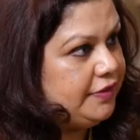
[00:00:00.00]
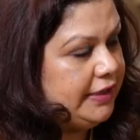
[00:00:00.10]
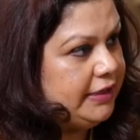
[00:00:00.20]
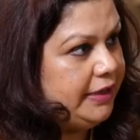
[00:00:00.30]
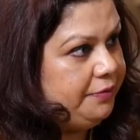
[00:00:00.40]

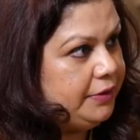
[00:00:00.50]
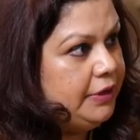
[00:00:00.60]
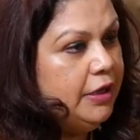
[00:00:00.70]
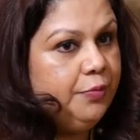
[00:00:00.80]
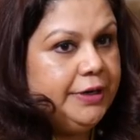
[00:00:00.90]
state
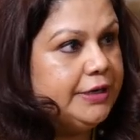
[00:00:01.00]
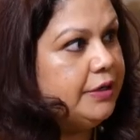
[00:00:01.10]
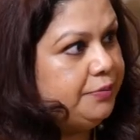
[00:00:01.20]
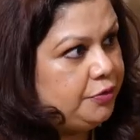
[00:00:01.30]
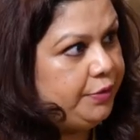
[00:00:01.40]
level when it
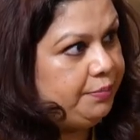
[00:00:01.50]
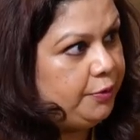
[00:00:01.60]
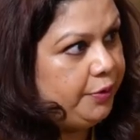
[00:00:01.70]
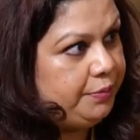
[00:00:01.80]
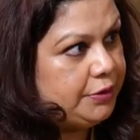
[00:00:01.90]
comes to
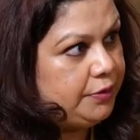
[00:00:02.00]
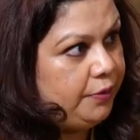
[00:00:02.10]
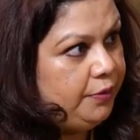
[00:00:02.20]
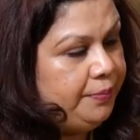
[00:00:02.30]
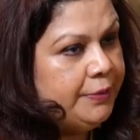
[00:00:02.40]
employment
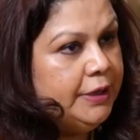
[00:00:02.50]
law.